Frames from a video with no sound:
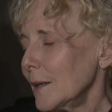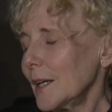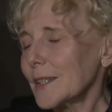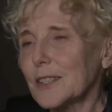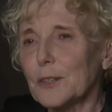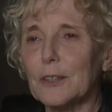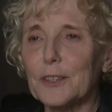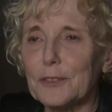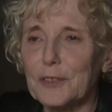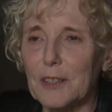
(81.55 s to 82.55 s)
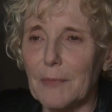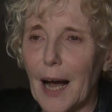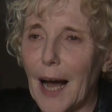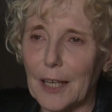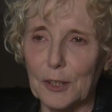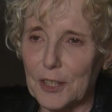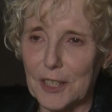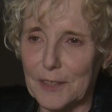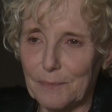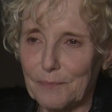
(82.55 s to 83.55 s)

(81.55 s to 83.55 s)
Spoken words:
Let's call the film Agony.